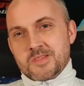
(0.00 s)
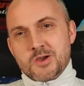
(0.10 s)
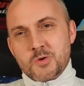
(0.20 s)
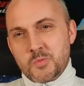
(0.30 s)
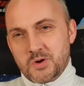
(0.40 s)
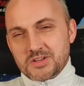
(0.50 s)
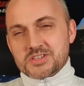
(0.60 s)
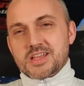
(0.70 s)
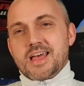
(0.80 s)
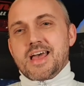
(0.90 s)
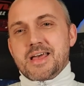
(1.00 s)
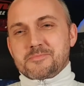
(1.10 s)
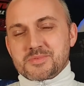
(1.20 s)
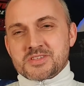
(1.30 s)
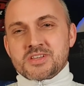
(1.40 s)
who was
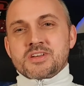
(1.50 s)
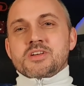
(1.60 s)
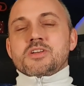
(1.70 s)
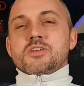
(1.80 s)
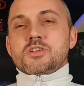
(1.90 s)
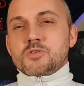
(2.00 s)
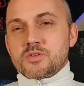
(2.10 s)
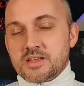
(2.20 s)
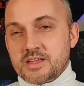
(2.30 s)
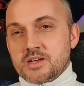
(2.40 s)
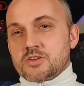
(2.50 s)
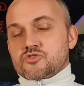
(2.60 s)
absolutely